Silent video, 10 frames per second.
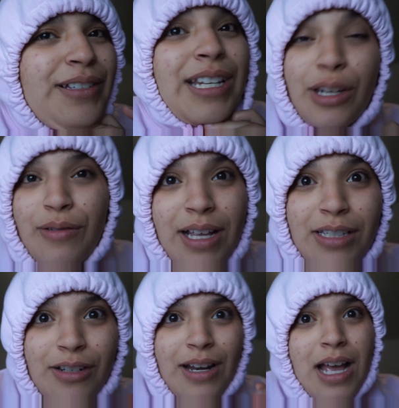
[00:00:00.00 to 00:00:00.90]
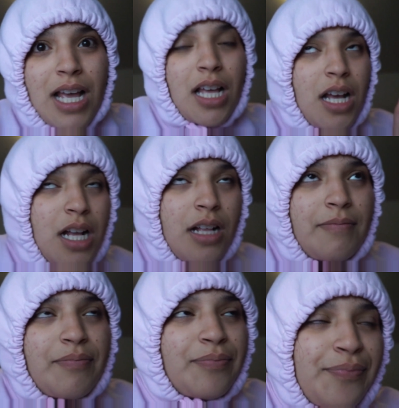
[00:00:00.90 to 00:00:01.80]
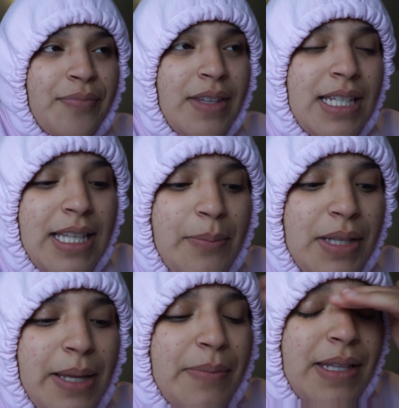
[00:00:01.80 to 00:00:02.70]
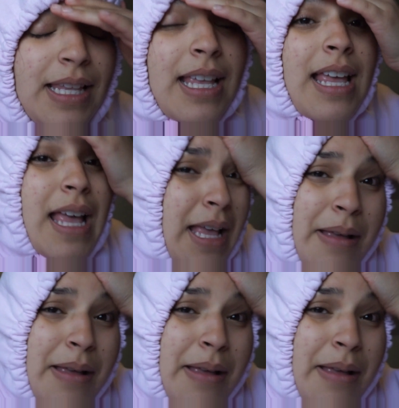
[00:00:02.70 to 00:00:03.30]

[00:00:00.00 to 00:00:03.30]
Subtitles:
And you guys are like, skip, skip, skip.